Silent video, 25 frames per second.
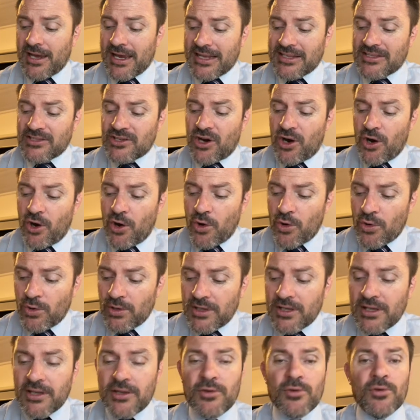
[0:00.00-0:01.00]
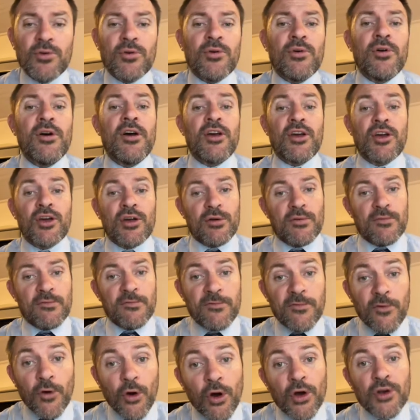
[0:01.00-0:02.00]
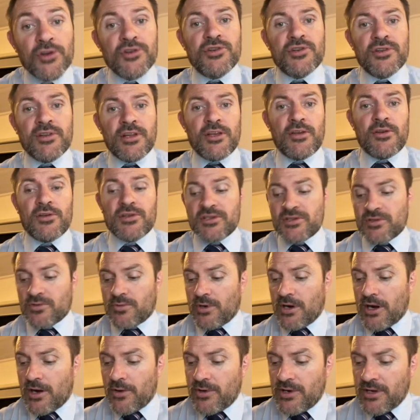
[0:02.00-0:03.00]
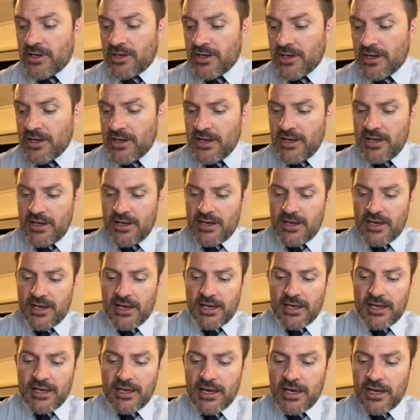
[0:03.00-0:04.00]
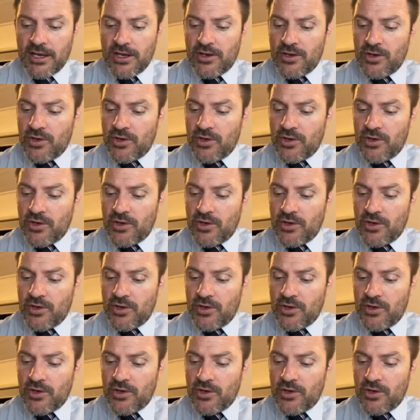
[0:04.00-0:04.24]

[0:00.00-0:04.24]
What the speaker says: It's only your conversion that you're squaring, okay?